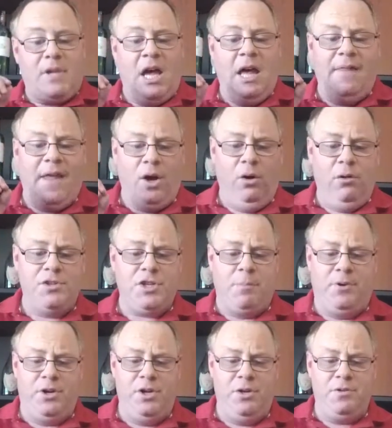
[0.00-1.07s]
And they also
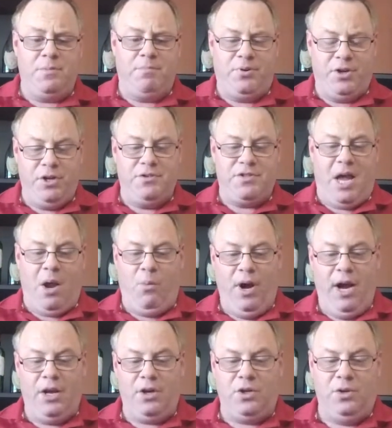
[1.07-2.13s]
produce a
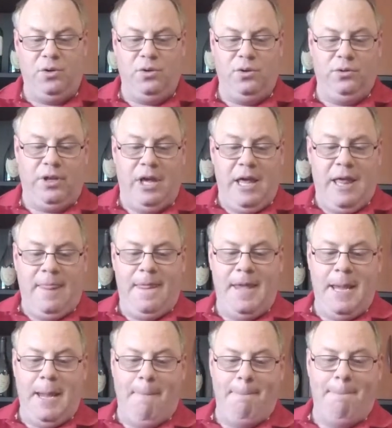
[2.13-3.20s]
wine called
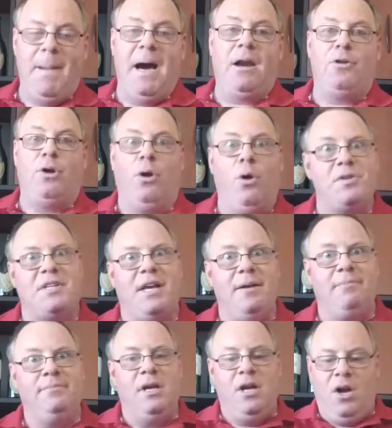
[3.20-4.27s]
the
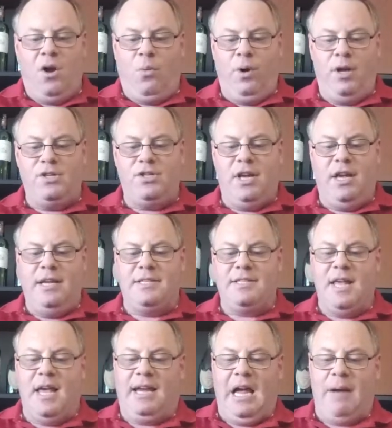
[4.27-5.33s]
Bardolosa, which is
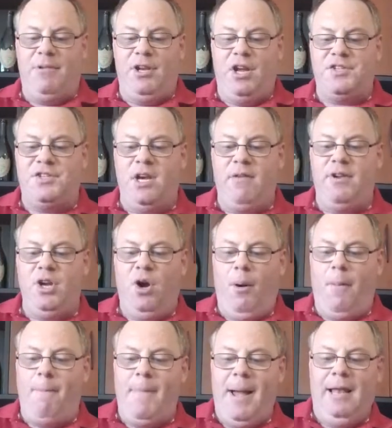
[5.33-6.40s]
their Cabernet
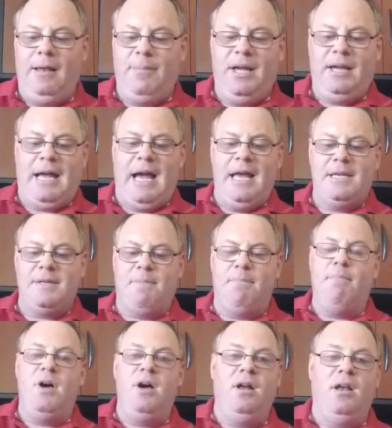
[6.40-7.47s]
Sauvignon, Malbec and
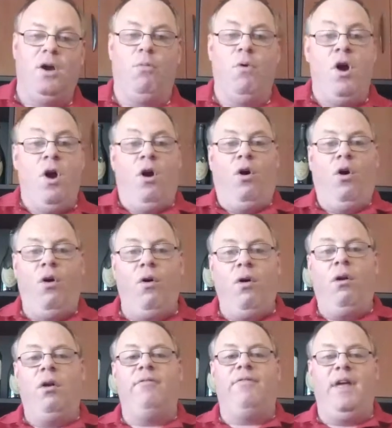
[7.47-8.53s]
Merlot.
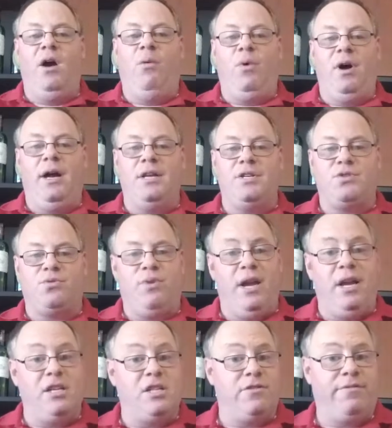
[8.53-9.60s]
All of their wines
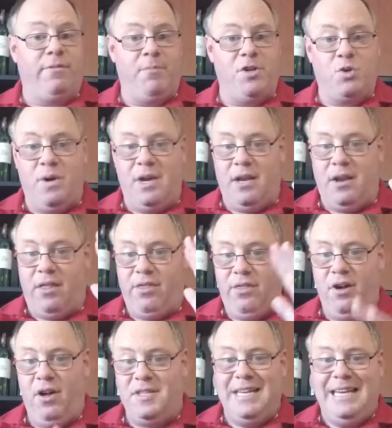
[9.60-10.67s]
range from between
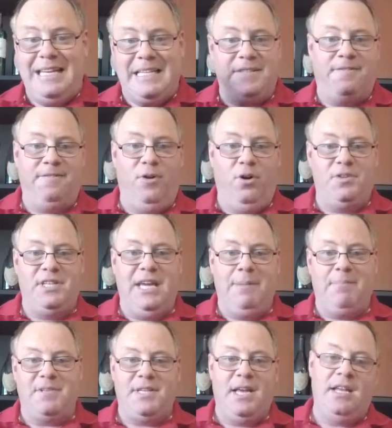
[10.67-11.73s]
13 to
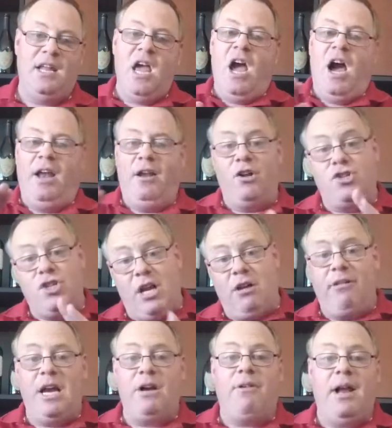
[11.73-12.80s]
14% and are
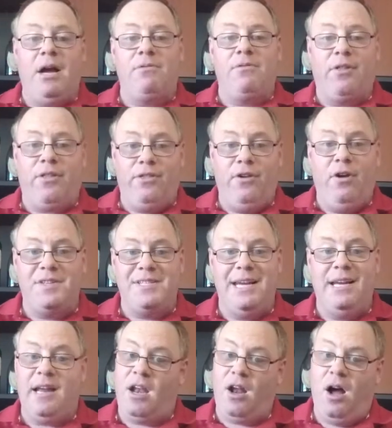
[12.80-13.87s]
generally around the
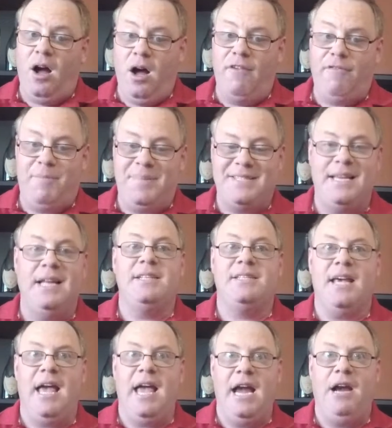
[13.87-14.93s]

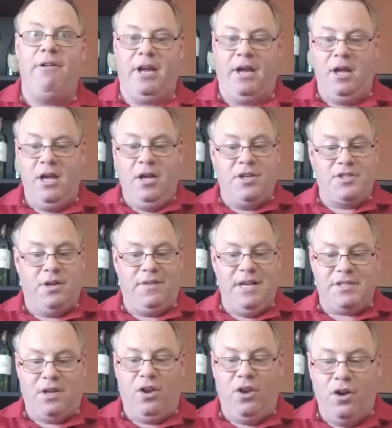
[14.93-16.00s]
13.5% area. So
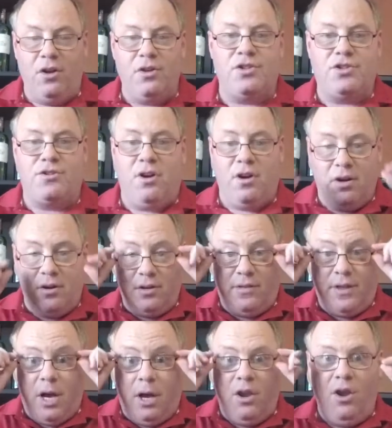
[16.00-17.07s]
these are not strong,
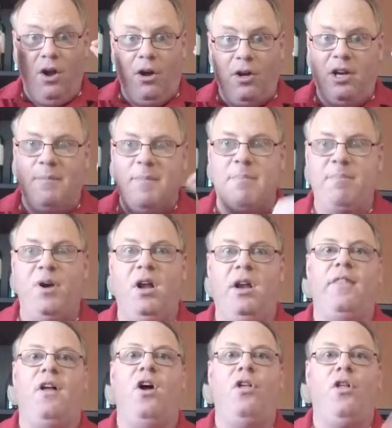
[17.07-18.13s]
they are not going to be
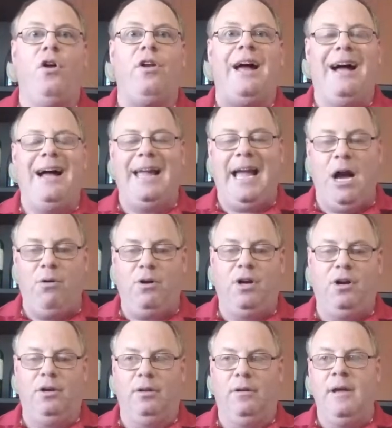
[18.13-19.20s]
burning, they are not high
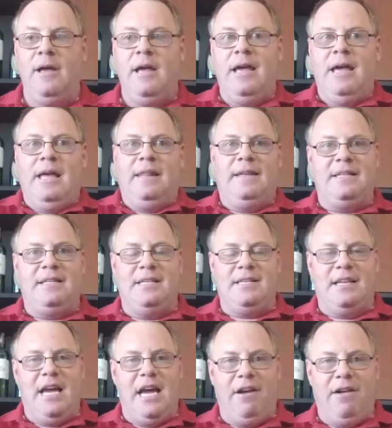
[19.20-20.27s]
alcohol. This is
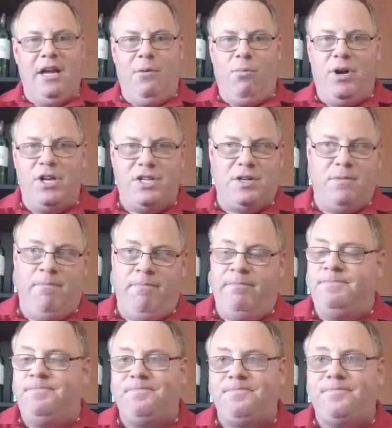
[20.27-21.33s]
an area which
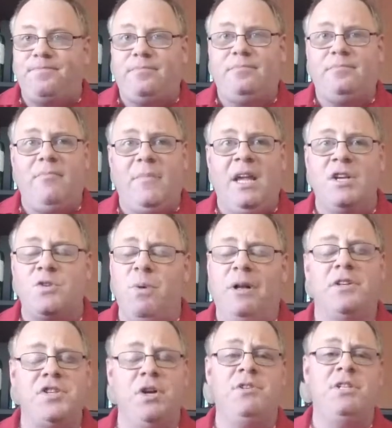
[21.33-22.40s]
is
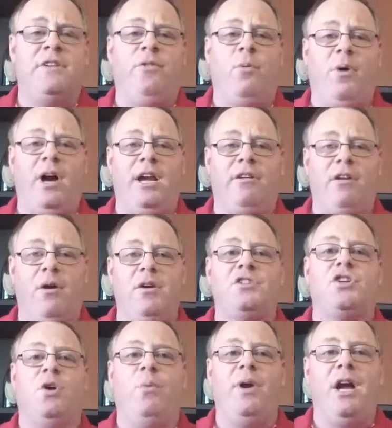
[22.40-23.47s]
well suited for wine growing,
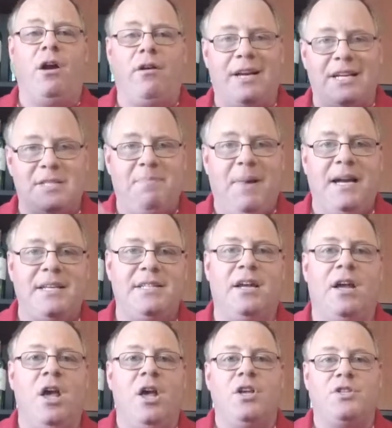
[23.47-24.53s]
so we are
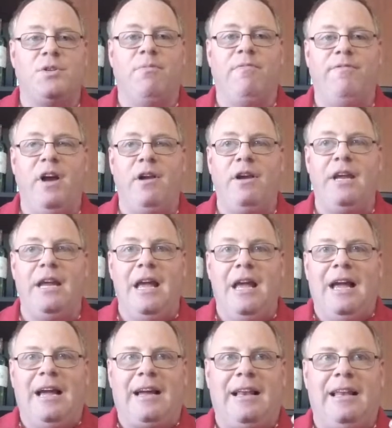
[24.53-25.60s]
expecting some very
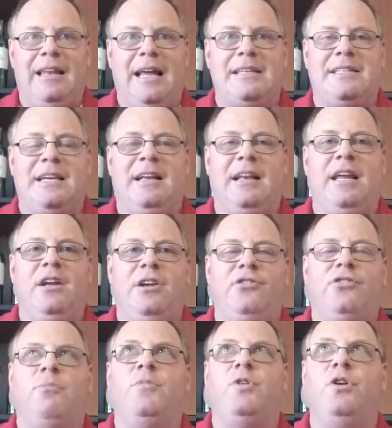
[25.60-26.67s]
classically,
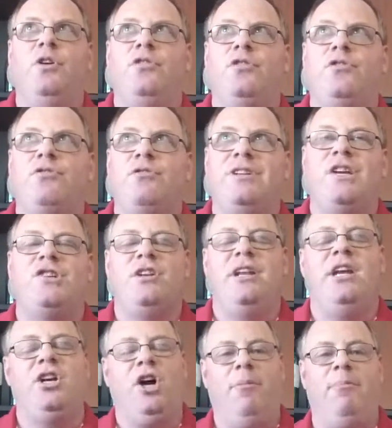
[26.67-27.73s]
some good
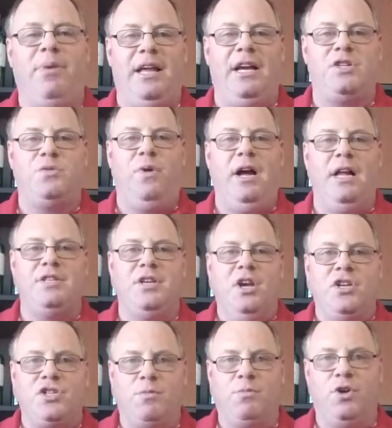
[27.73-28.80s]
traditionally complex wines,
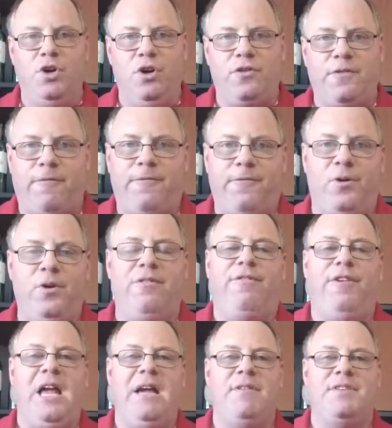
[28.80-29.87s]
some good fruit
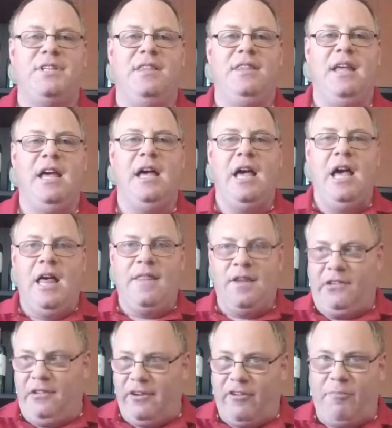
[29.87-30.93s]
flavours in there.
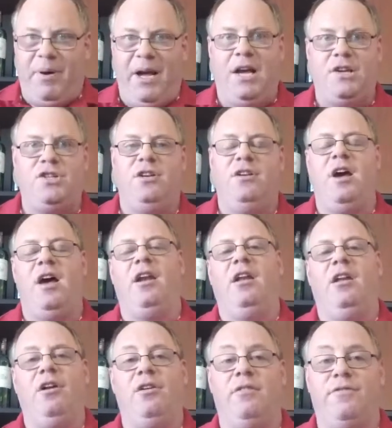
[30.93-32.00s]
There's a lot of passion and a
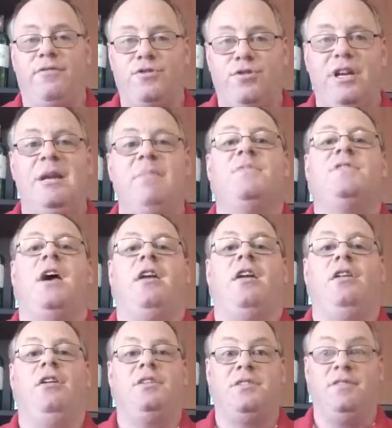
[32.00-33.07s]
lot of dreams and a
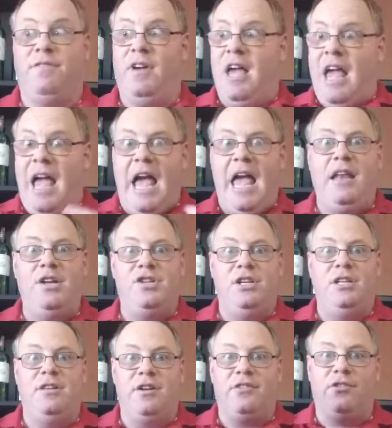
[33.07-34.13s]
lot of
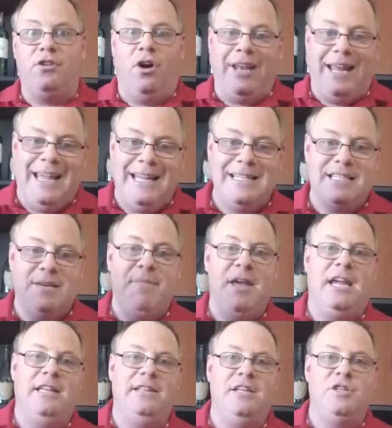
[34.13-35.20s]
energy that has gone into
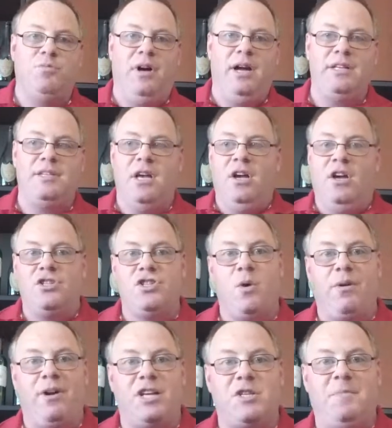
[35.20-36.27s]
making these wines, so
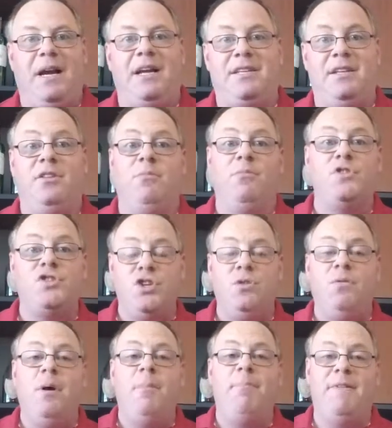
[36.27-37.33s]
we're expecting them
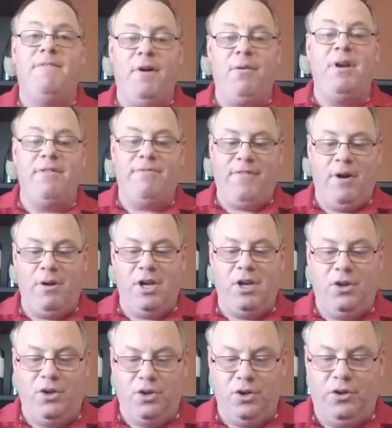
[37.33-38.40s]
to be very, very
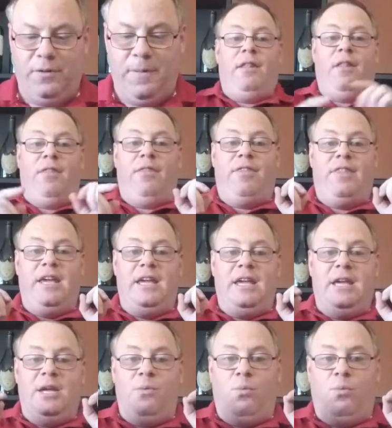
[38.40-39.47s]
good.
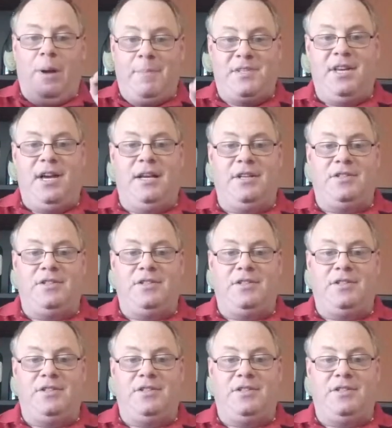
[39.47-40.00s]
The website